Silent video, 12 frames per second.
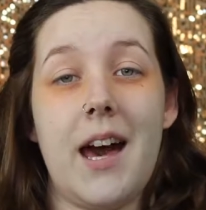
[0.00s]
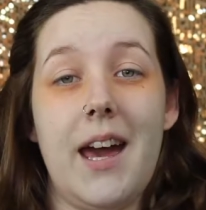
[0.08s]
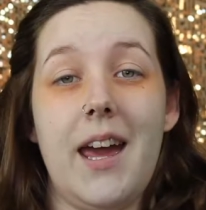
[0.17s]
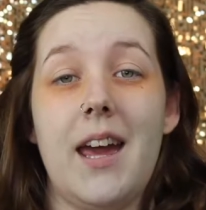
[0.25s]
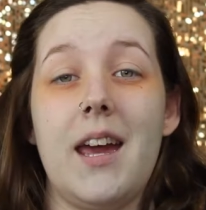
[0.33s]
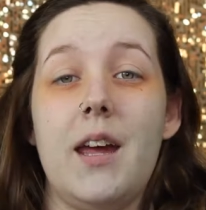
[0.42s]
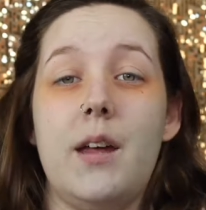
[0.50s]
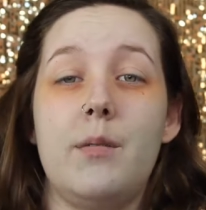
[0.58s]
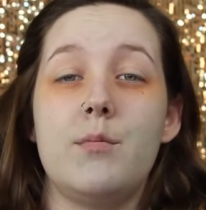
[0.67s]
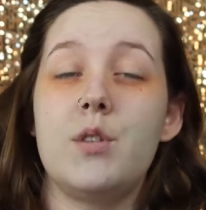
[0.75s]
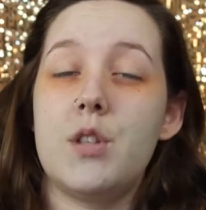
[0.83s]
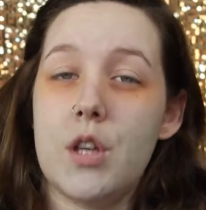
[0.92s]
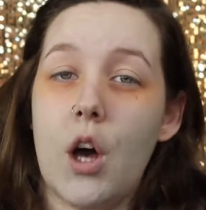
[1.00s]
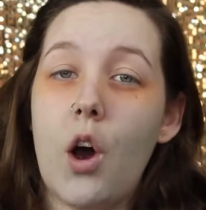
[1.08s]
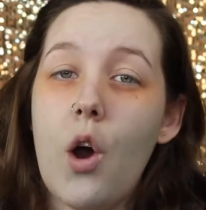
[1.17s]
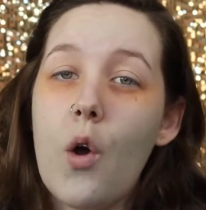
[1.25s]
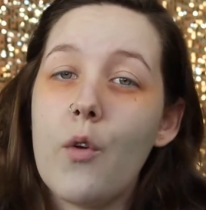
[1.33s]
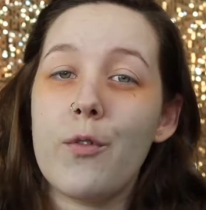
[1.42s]
I am
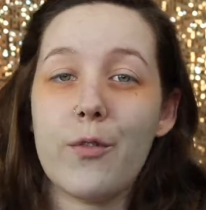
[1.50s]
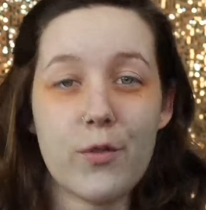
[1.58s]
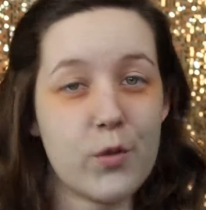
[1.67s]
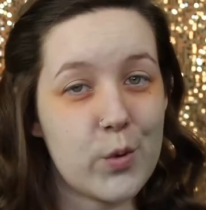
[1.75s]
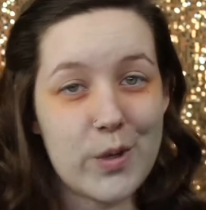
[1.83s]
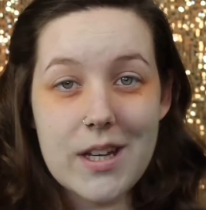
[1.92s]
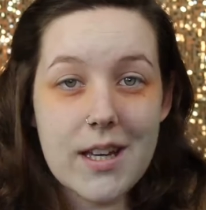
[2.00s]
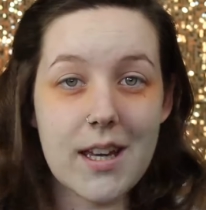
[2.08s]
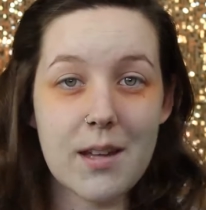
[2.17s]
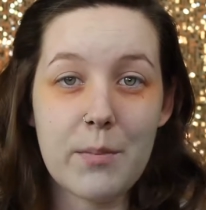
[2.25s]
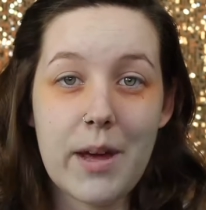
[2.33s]
so freaking